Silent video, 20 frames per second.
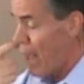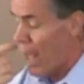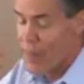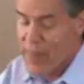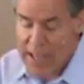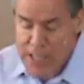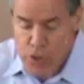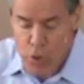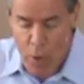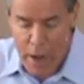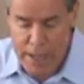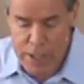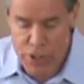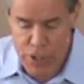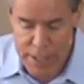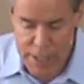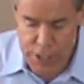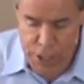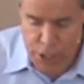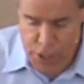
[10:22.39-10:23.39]
And that's why
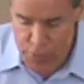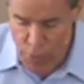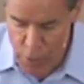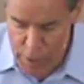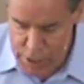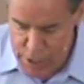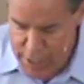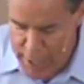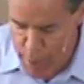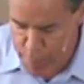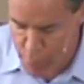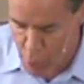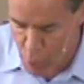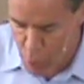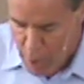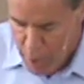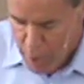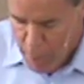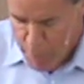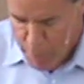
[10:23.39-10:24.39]
Jesus, for
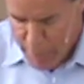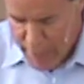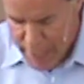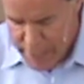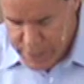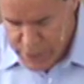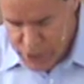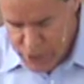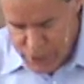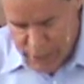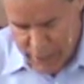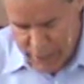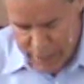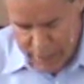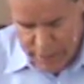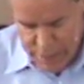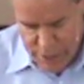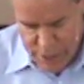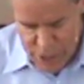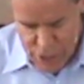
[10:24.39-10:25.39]
example, makes
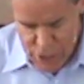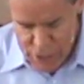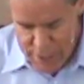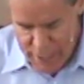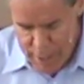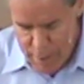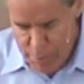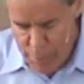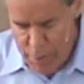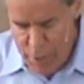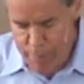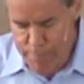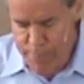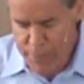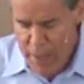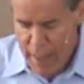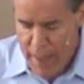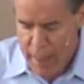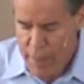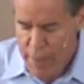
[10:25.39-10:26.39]
uh, the statement
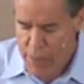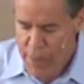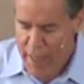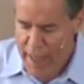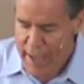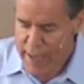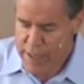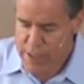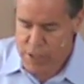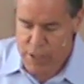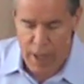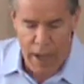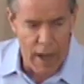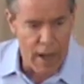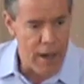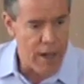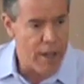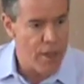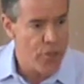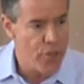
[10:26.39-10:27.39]
that
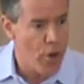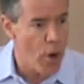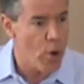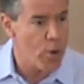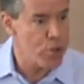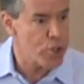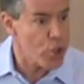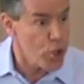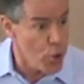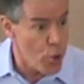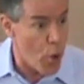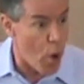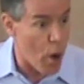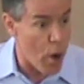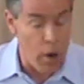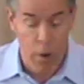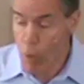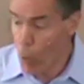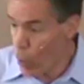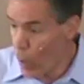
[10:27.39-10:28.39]
uh, those who
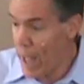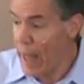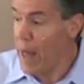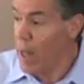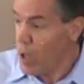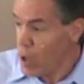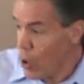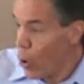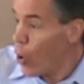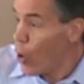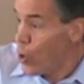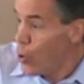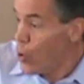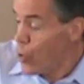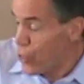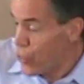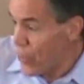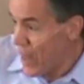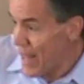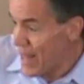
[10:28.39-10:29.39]
are well or
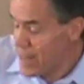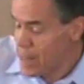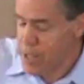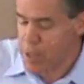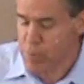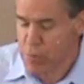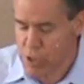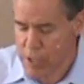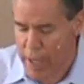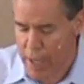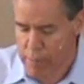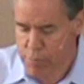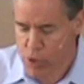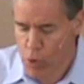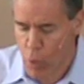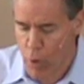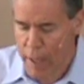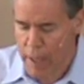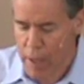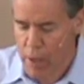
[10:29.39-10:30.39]
who think
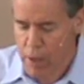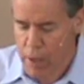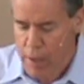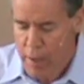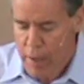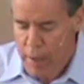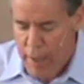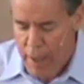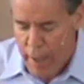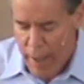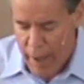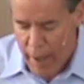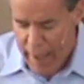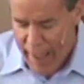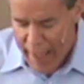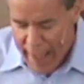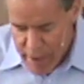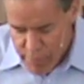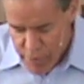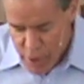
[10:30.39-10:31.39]
themselves well
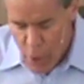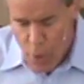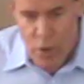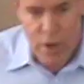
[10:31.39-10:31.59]
uh, have